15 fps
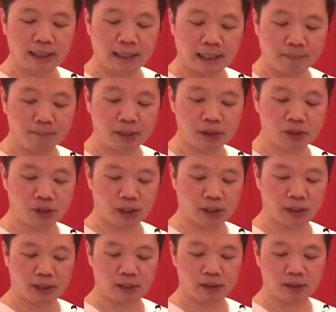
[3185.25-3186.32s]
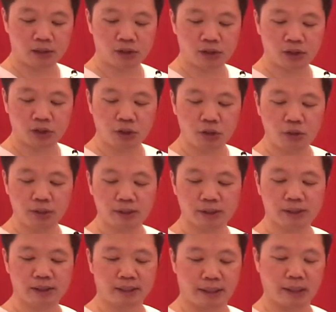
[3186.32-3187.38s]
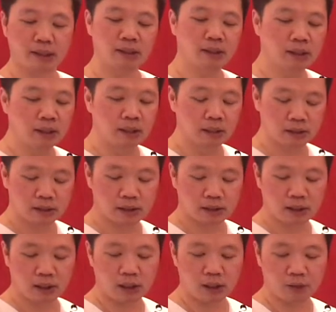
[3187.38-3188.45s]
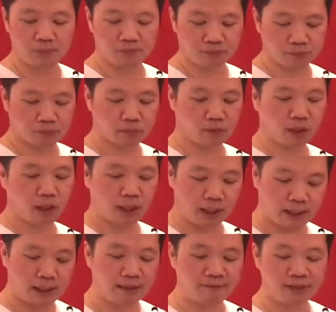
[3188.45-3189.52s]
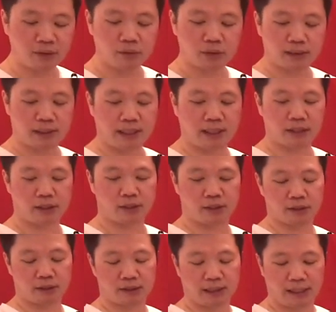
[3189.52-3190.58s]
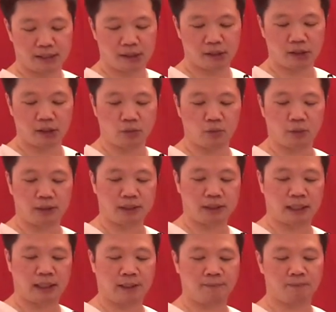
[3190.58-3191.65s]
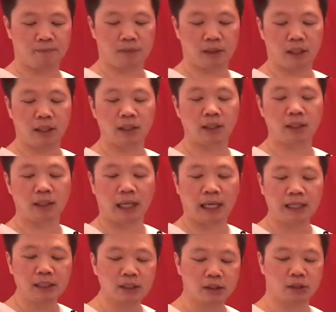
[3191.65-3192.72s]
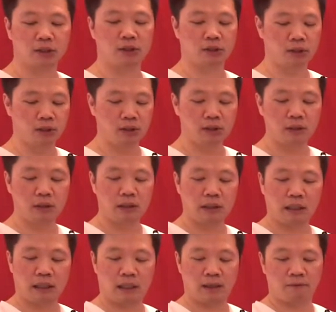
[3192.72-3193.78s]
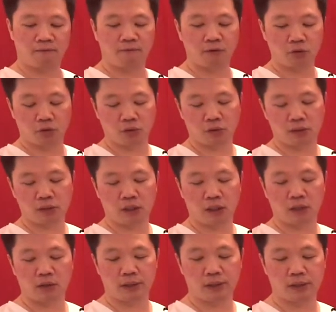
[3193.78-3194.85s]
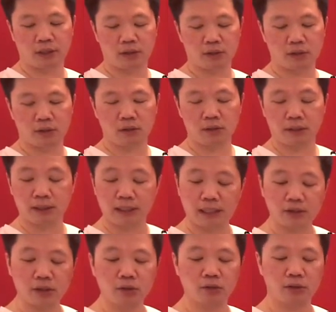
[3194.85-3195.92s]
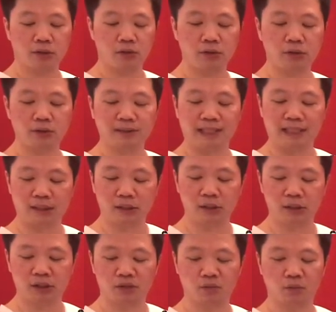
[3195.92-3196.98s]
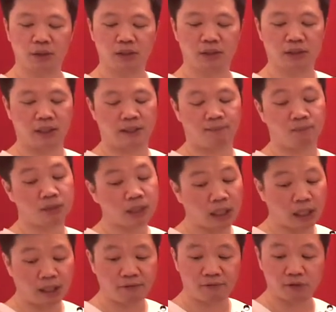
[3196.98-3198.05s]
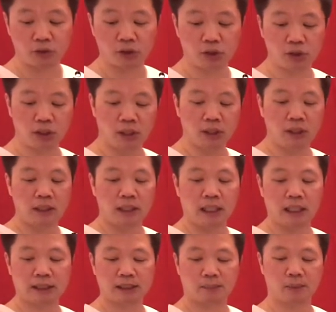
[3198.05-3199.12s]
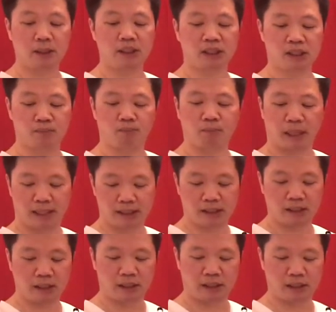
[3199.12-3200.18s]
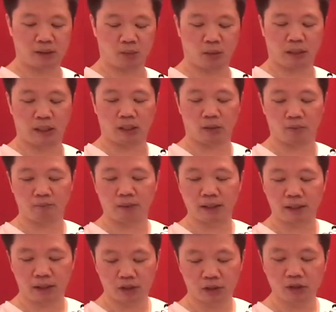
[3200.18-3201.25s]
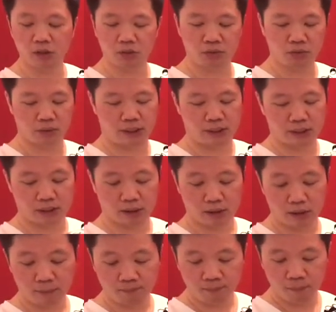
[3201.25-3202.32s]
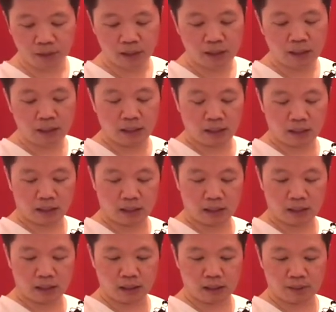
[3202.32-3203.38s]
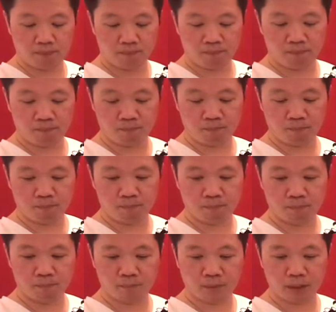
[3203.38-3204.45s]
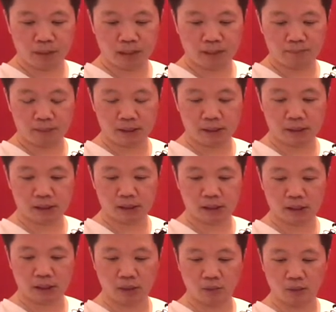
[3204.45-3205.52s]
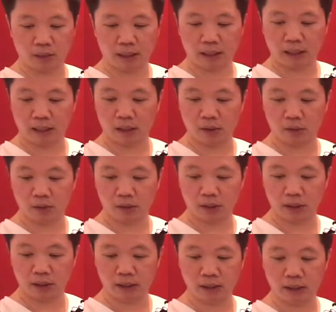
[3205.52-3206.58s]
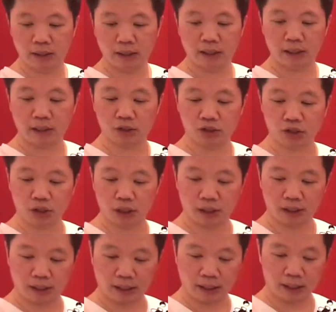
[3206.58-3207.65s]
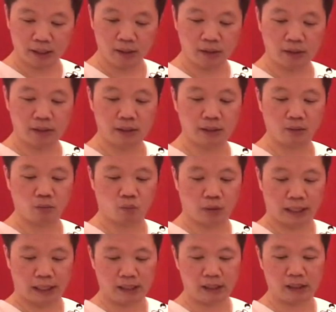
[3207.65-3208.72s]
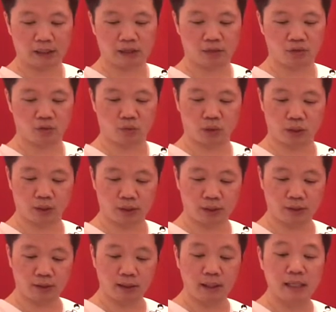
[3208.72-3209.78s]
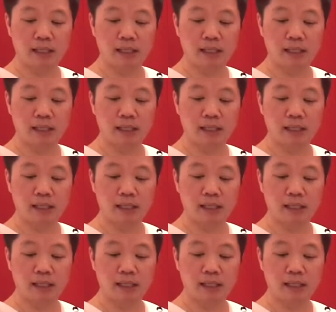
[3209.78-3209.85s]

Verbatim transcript: lemon chicken, tuna steak. So it definitely would take taste good with um, a lighter uh, food. So it not it actually also tastes good with uh, Thai food, uh, something spicy as well, but not too greasy. Um, let me see what else. It's a Chardonnay. It's a white. It's Australian,